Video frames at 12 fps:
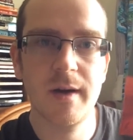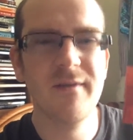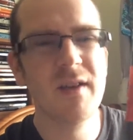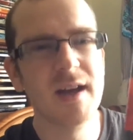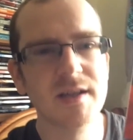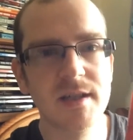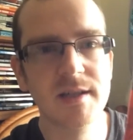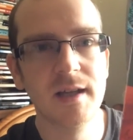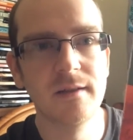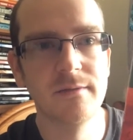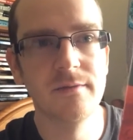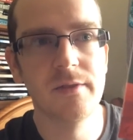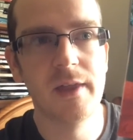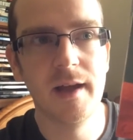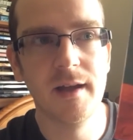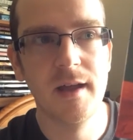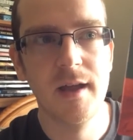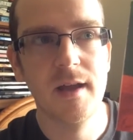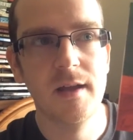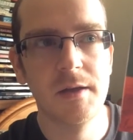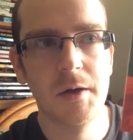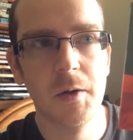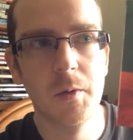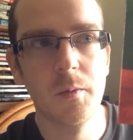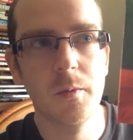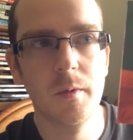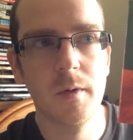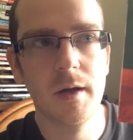And if you ask yourself that, you know,